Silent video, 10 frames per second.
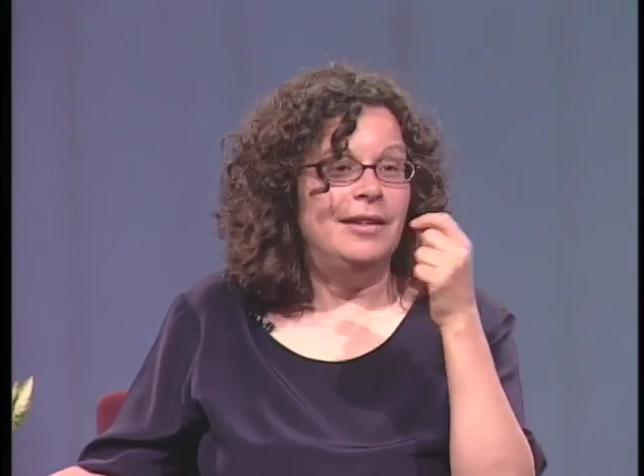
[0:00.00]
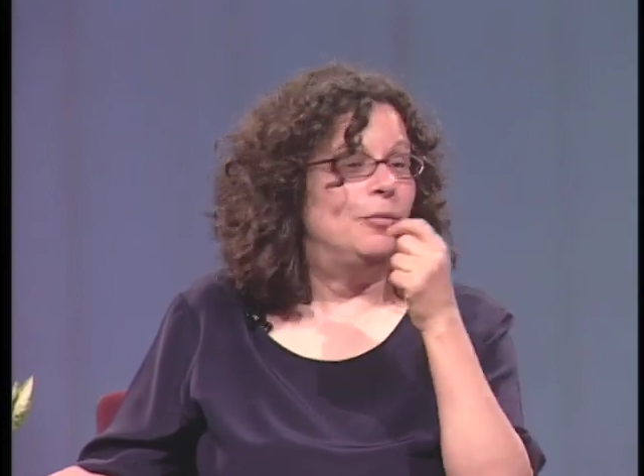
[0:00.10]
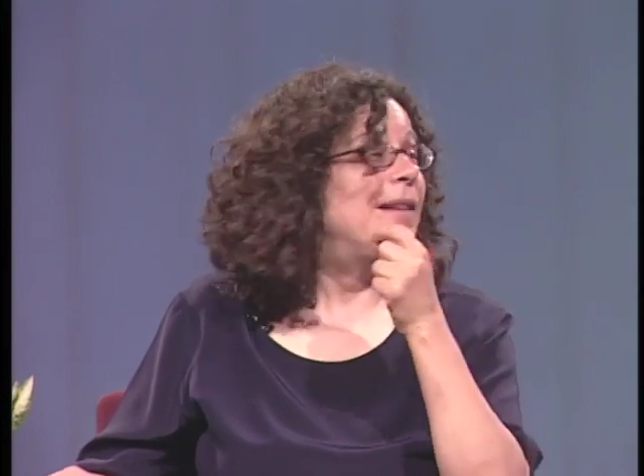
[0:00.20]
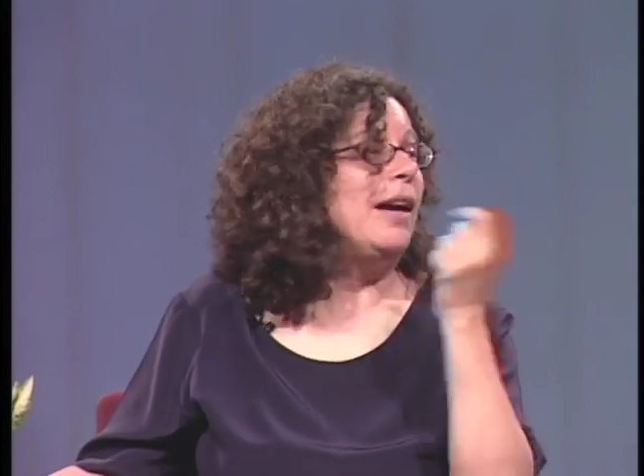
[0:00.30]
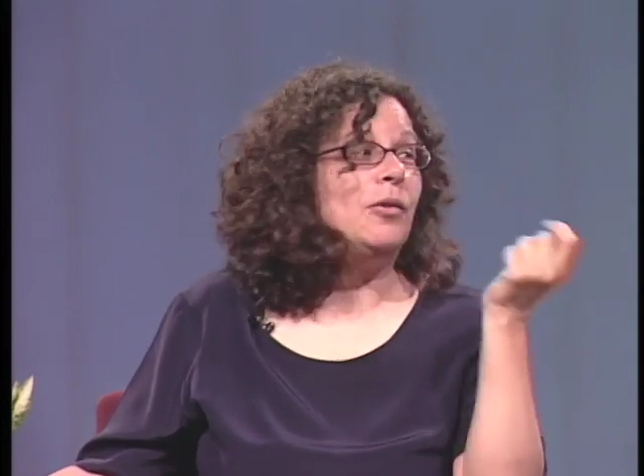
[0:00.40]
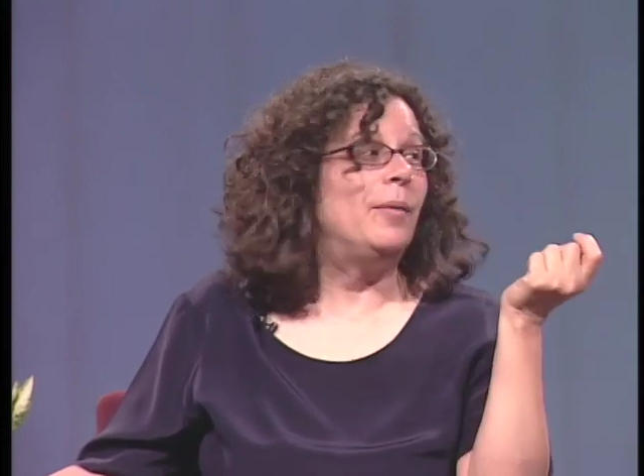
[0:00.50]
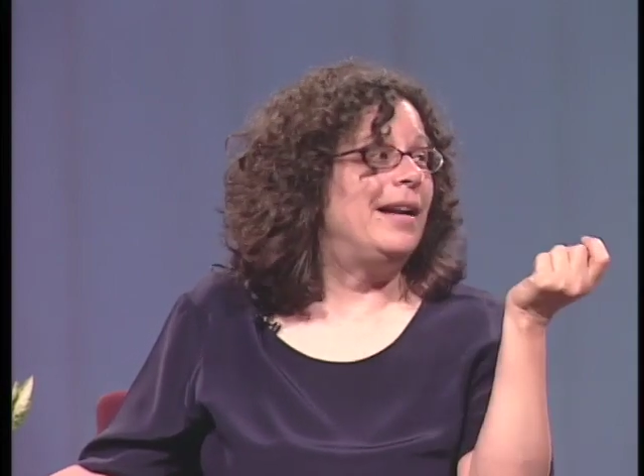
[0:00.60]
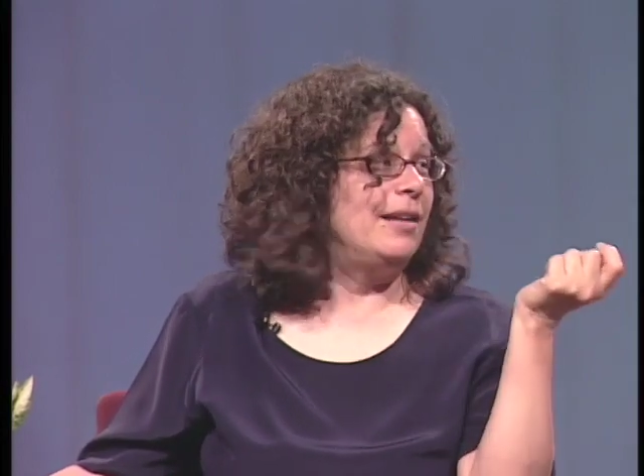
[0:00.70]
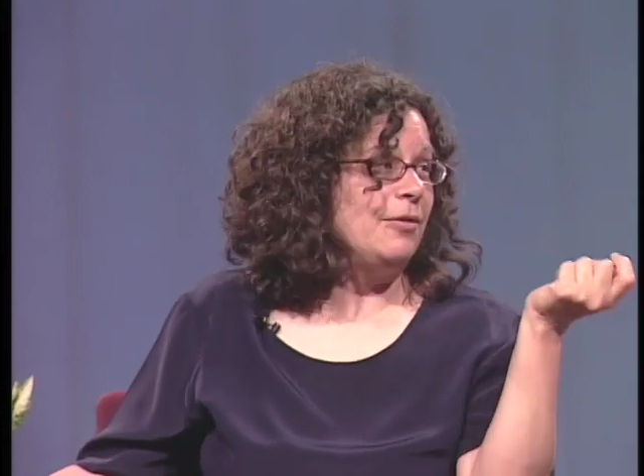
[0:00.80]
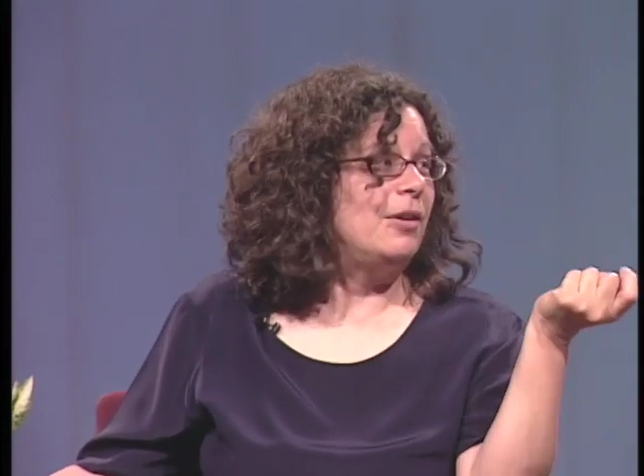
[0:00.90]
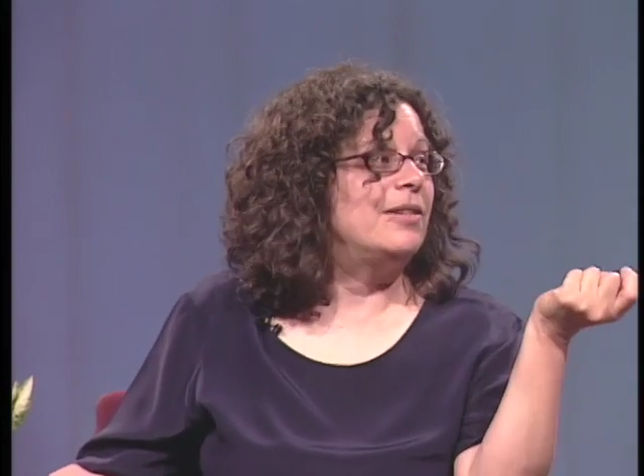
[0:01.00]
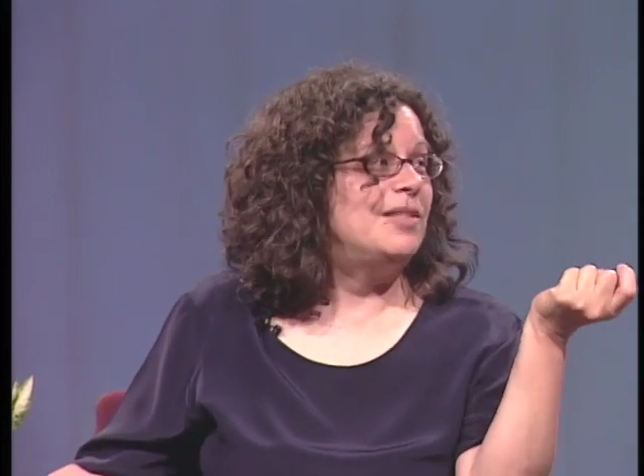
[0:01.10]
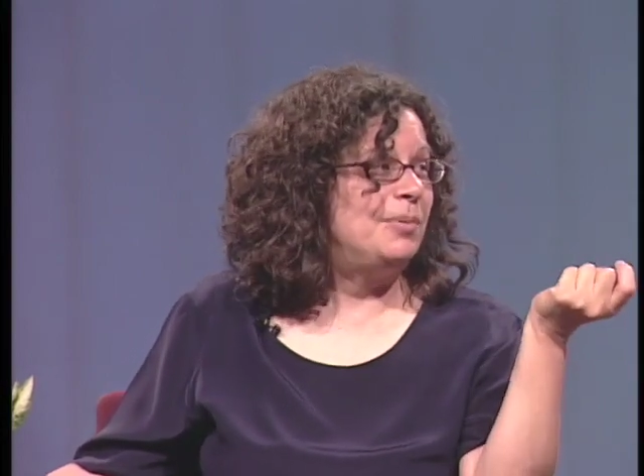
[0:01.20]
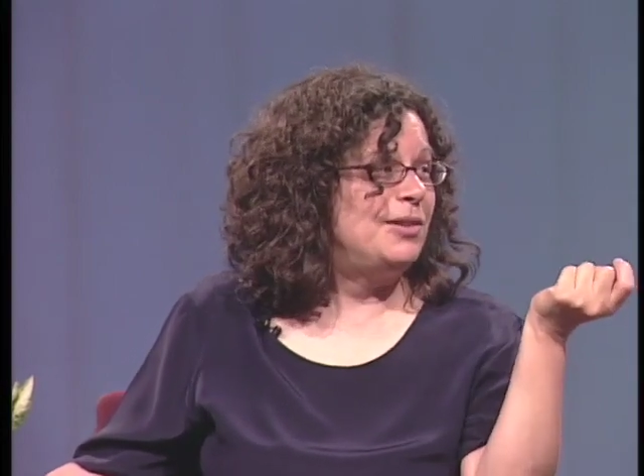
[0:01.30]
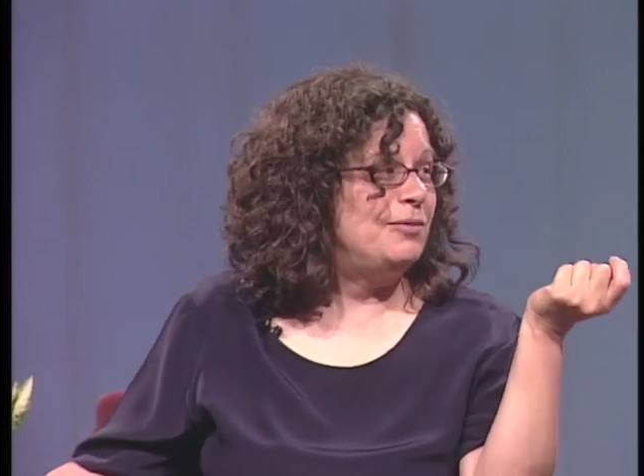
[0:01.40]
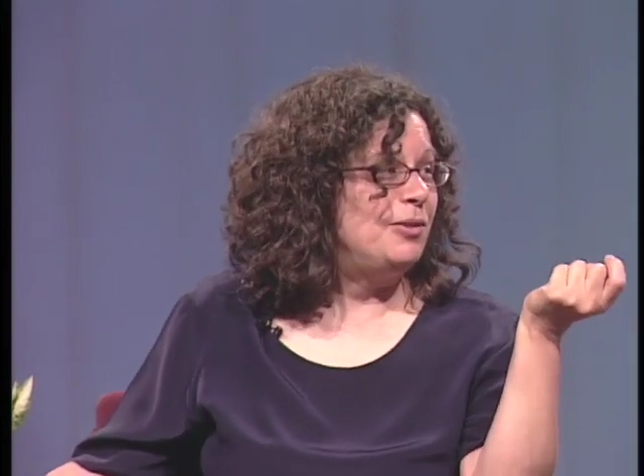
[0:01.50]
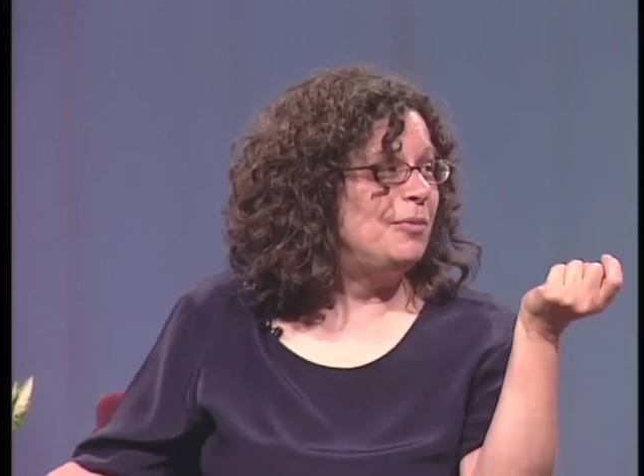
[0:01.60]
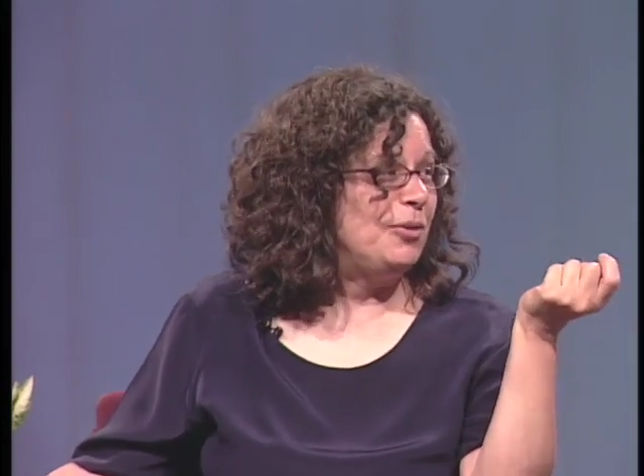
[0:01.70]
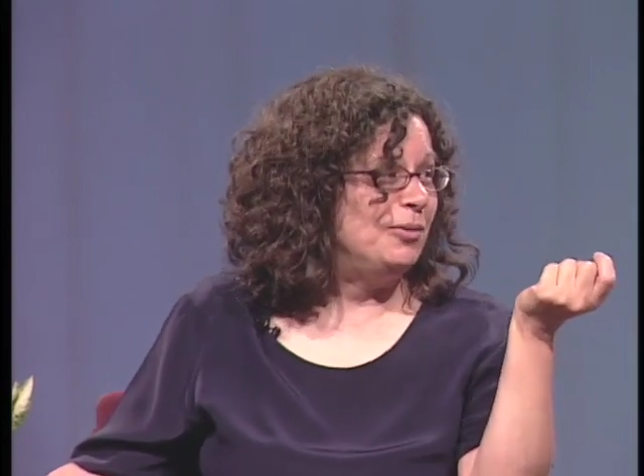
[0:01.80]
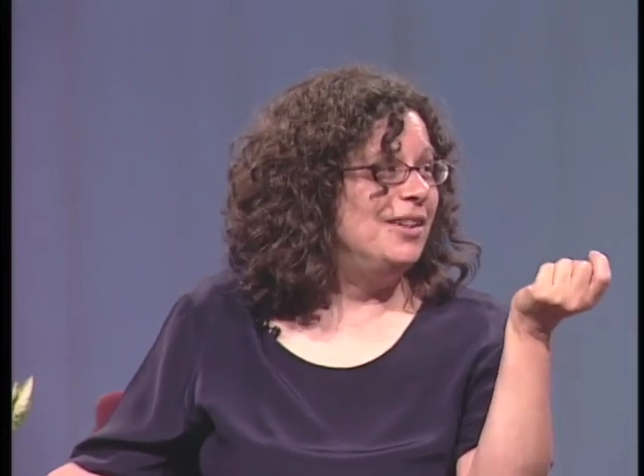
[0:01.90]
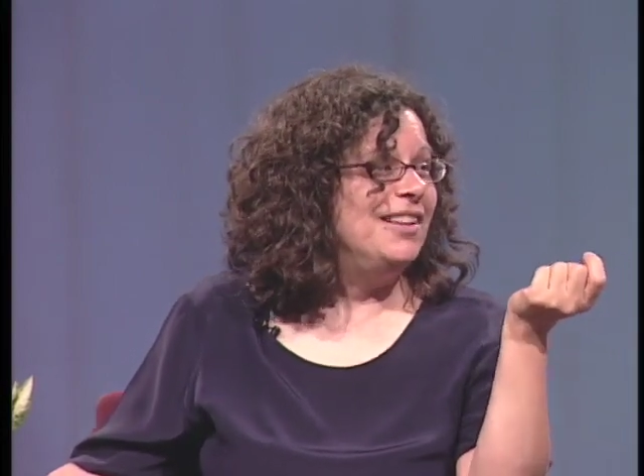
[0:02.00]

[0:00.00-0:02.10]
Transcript: without waiting for a response from you,